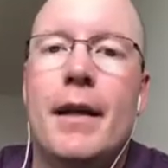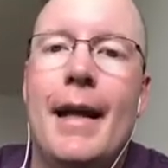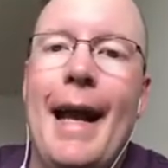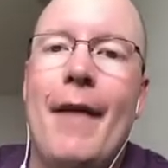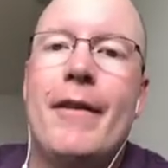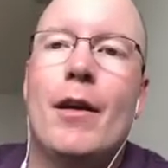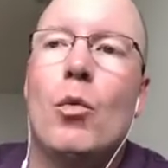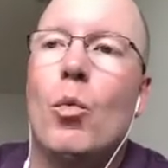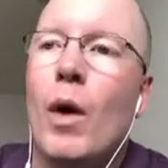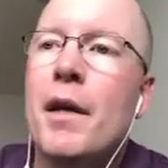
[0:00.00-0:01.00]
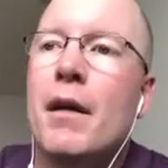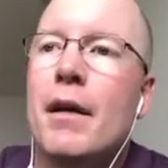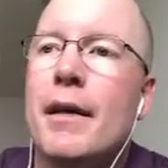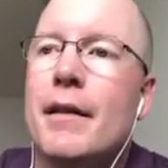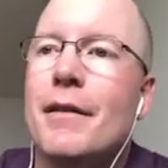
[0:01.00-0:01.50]
having one
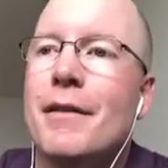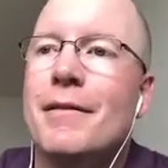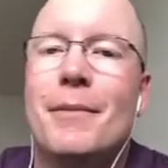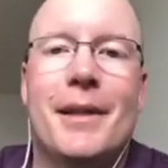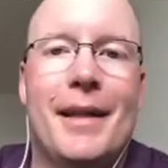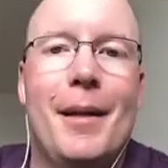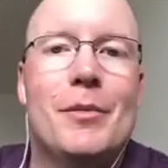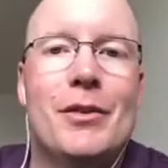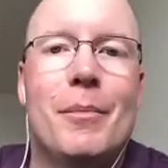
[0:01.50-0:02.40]
article when it comes